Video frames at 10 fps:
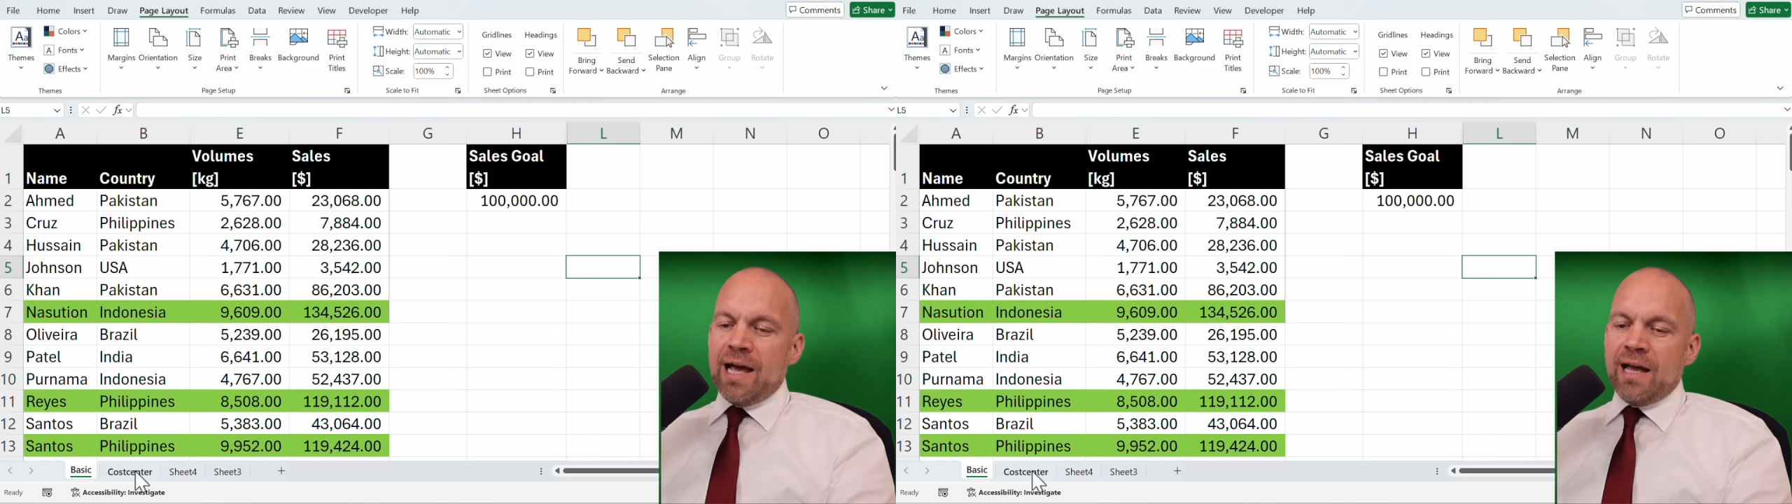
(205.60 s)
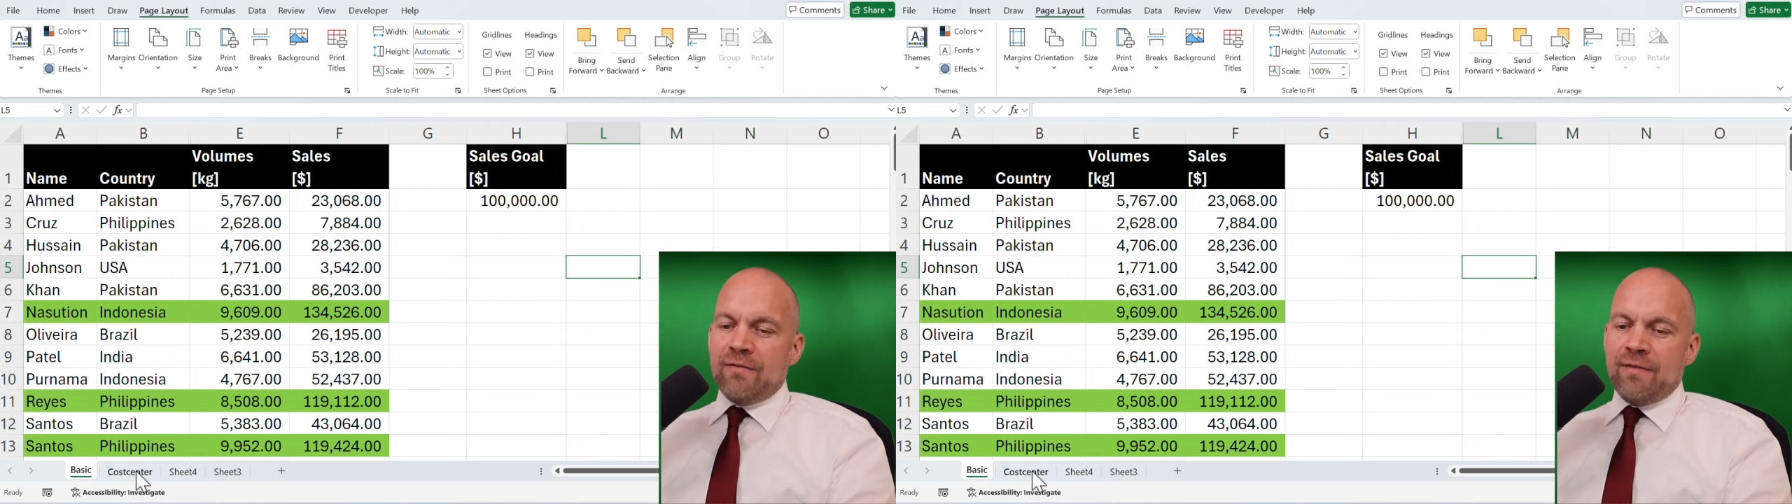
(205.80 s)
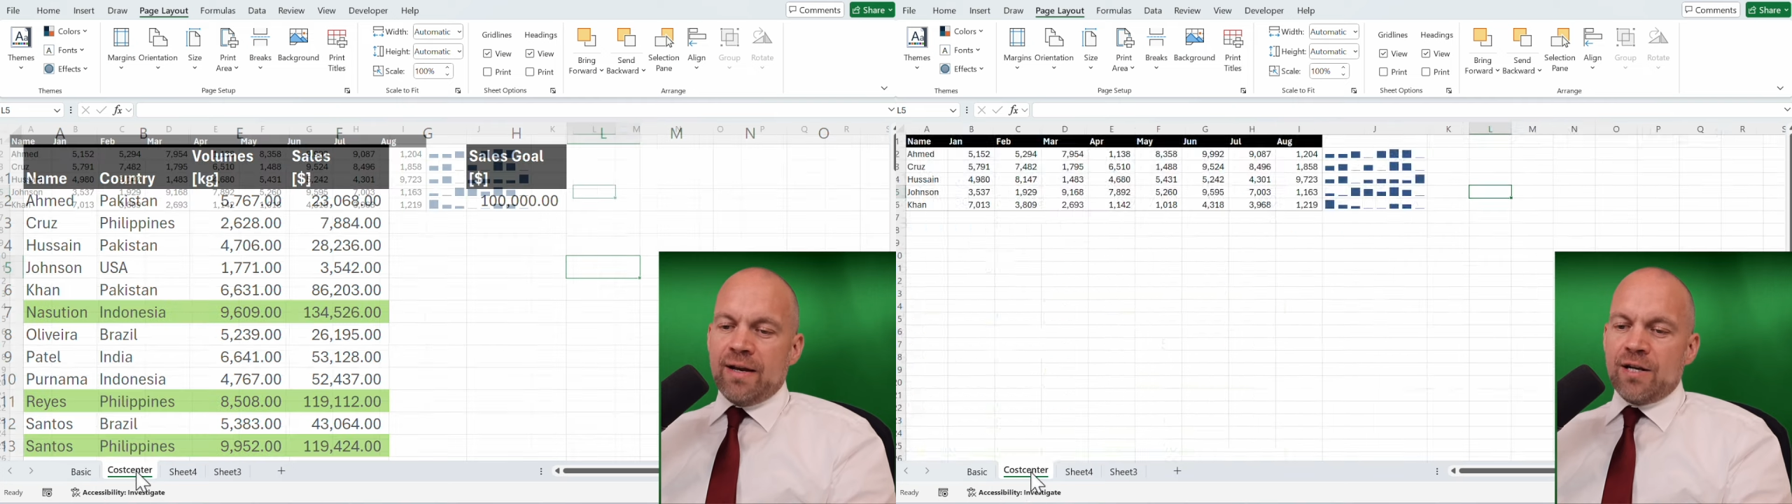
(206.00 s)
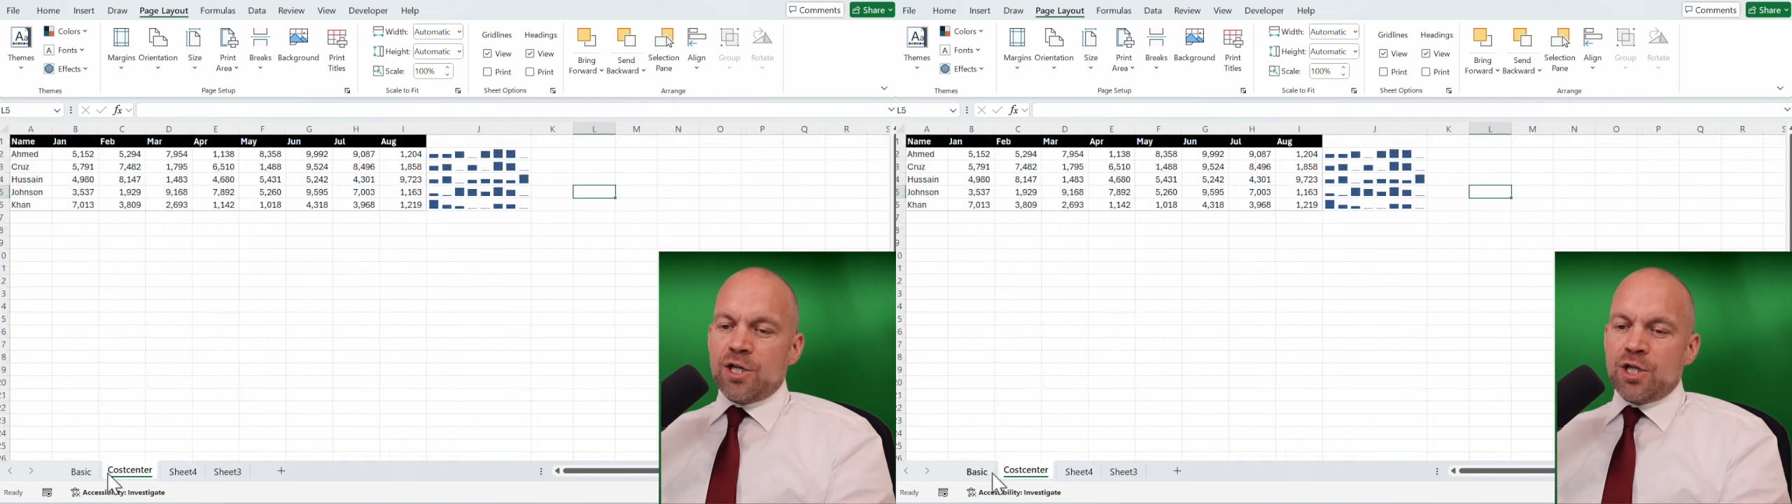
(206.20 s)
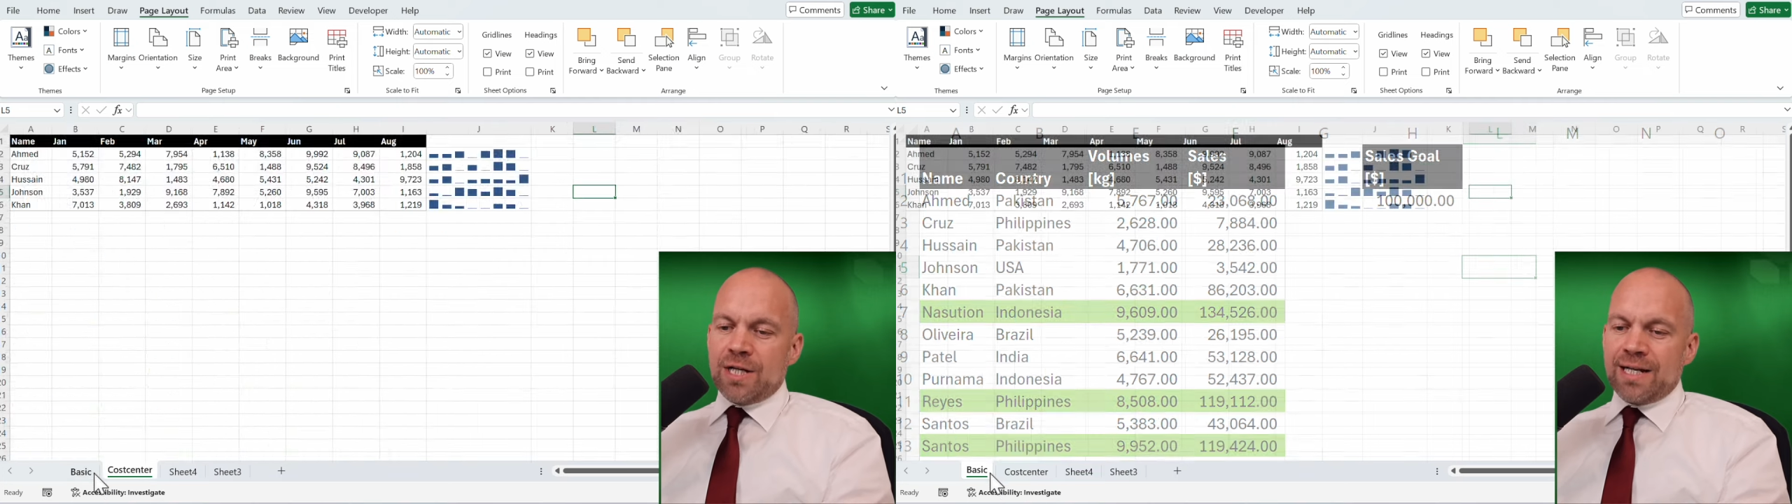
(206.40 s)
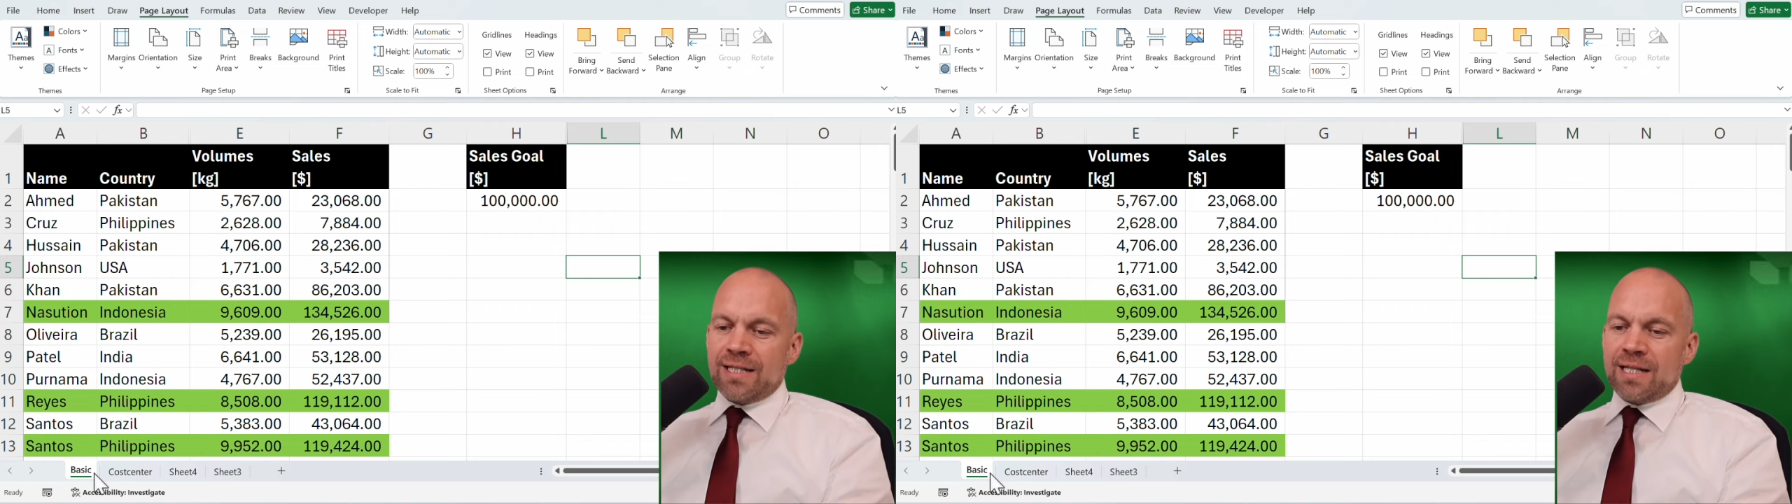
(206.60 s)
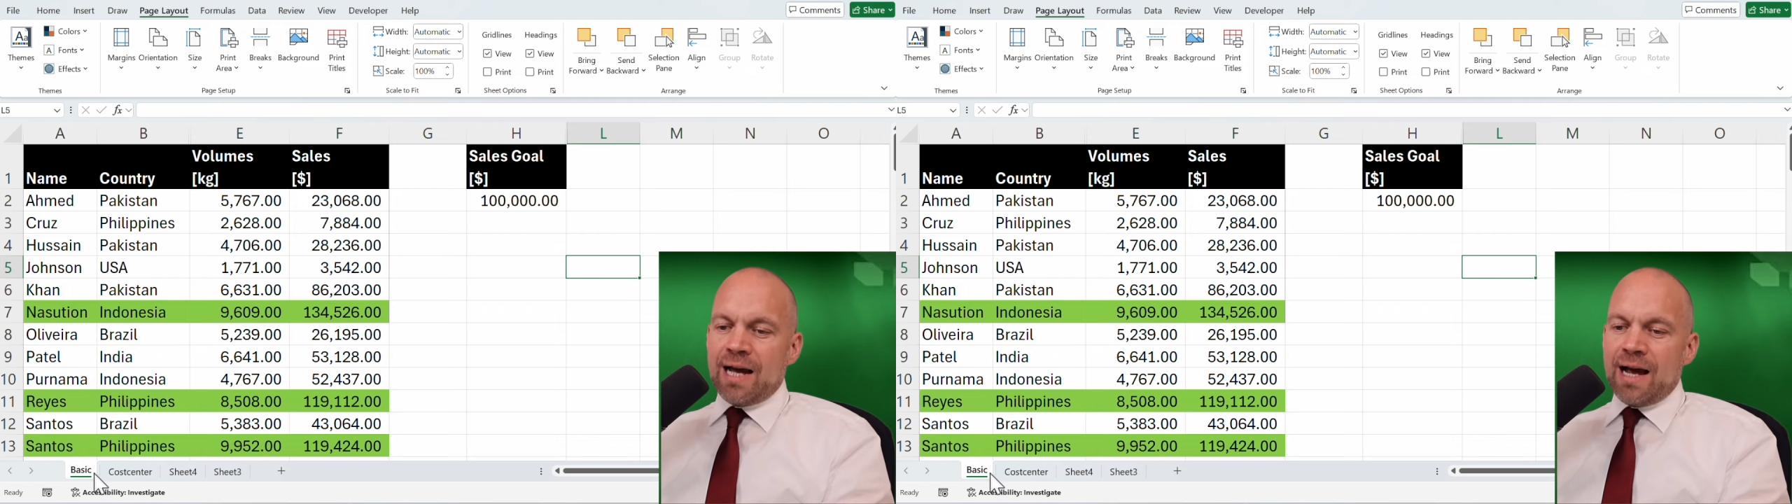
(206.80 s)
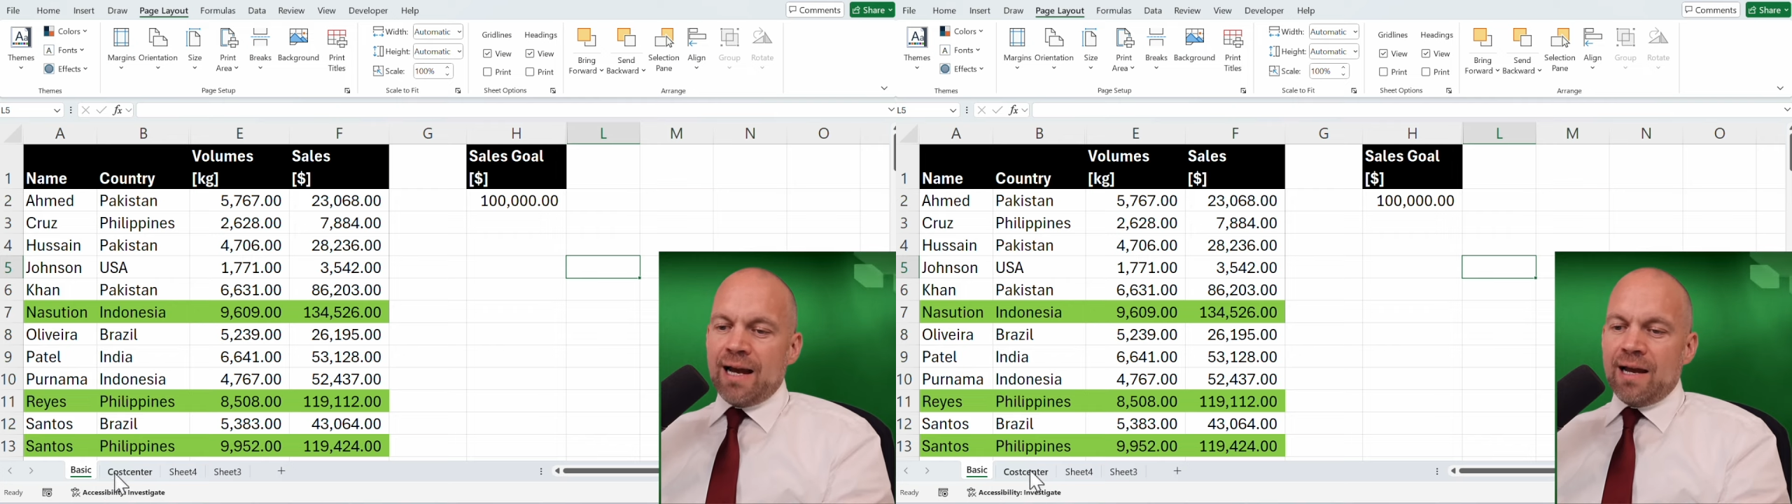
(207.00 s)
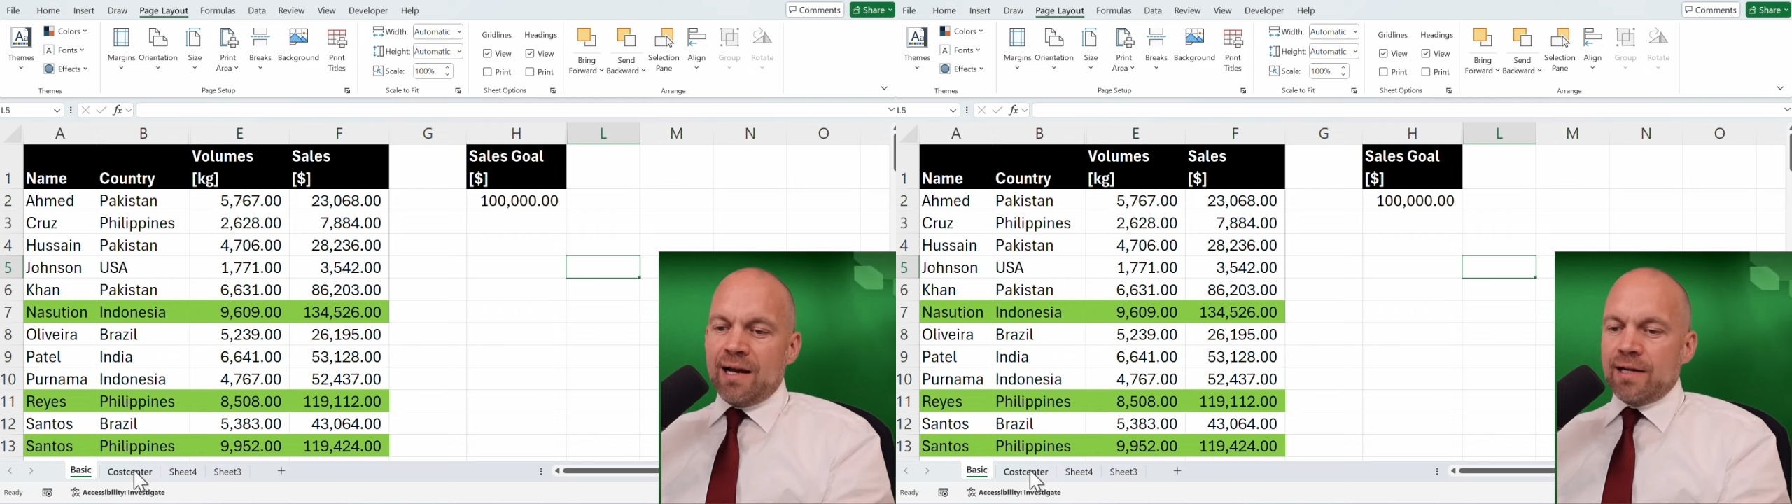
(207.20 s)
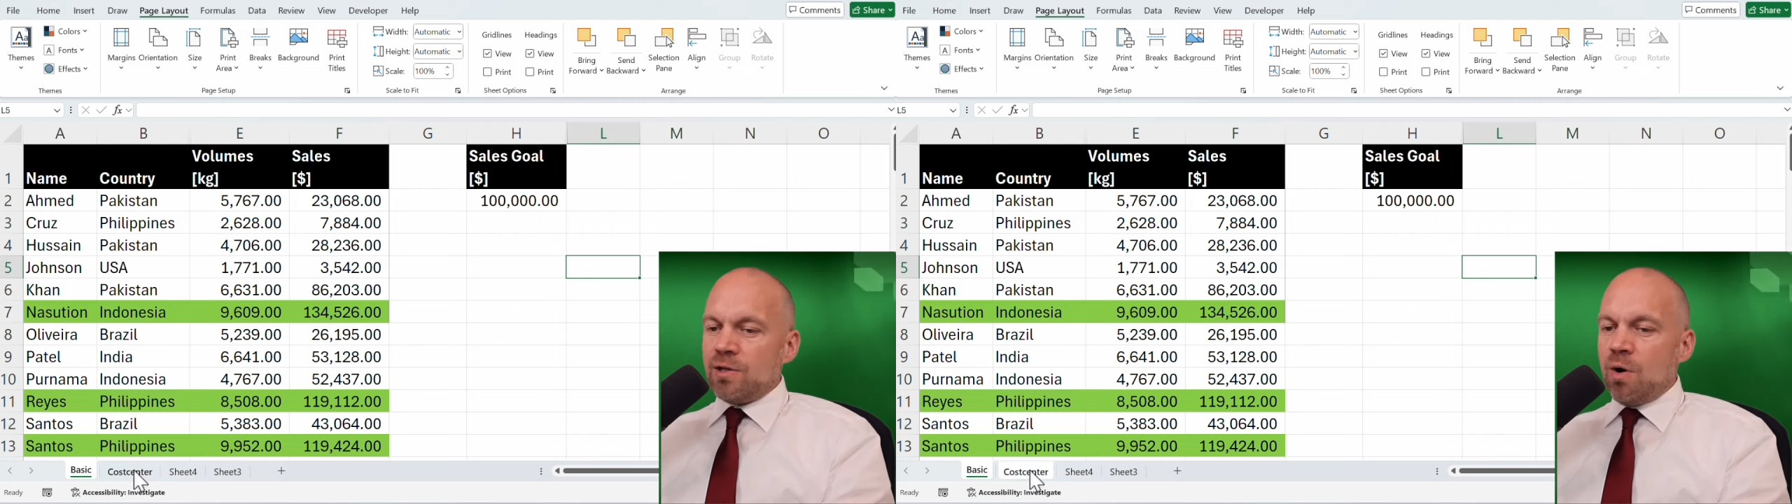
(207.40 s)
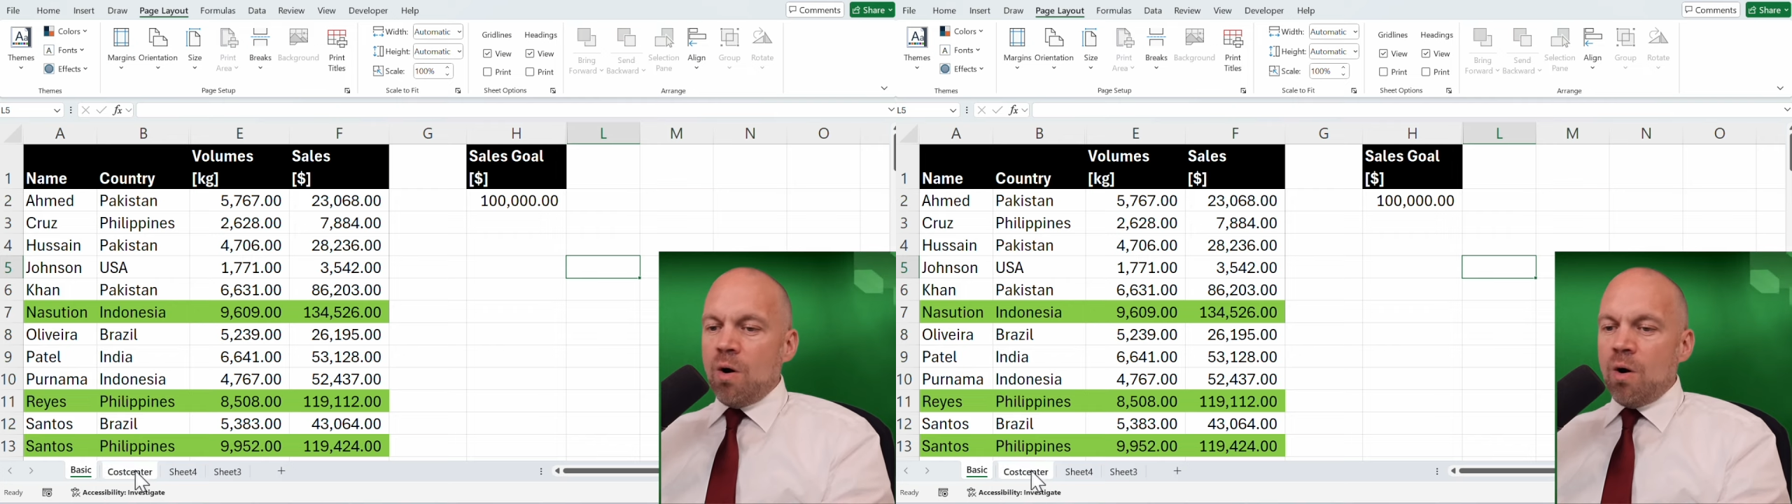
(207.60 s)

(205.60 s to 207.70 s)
and then just highlight